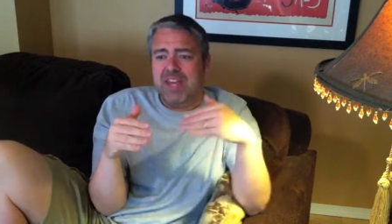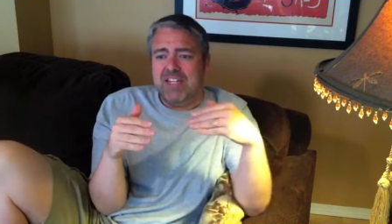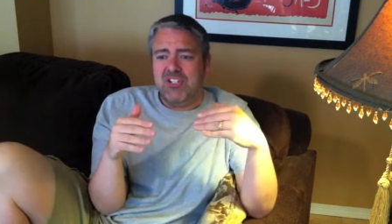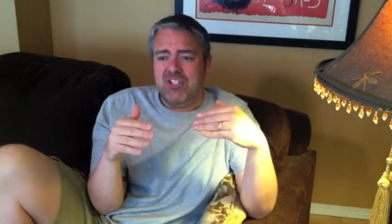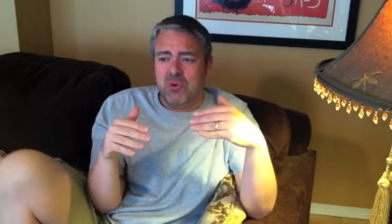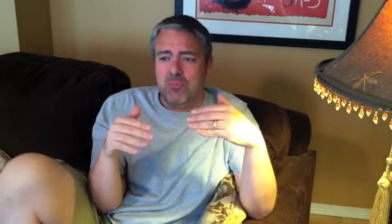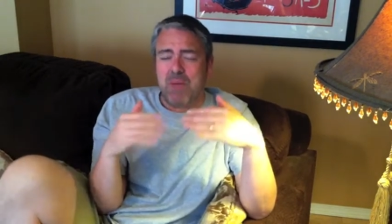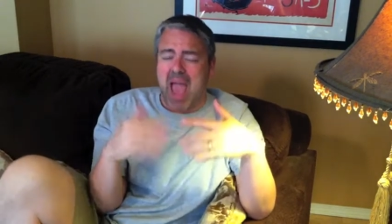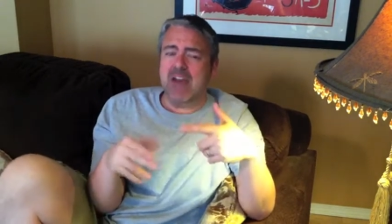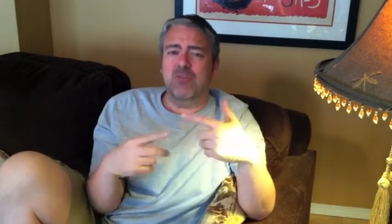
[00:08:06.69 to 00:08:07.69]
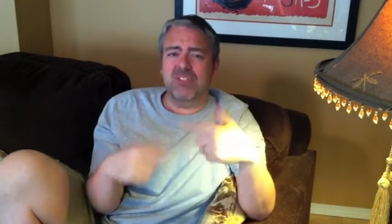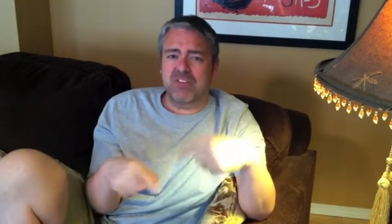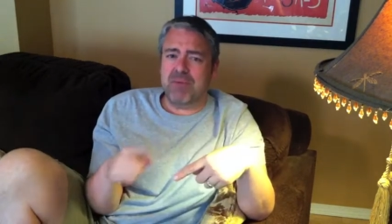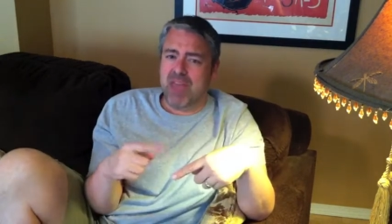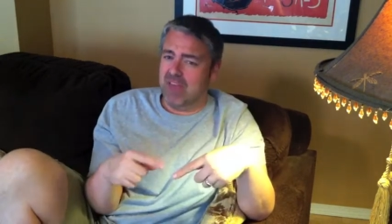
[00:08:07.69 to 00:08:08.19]
into patterns
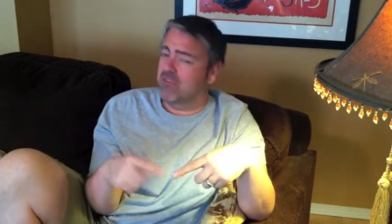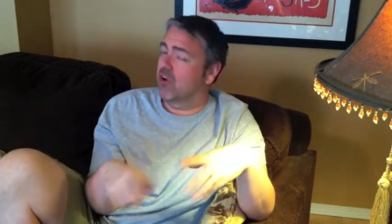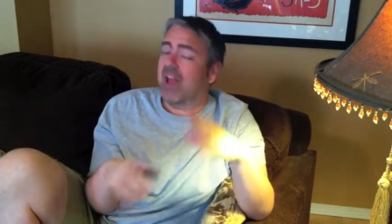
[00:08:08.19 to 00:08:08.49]
of behavior,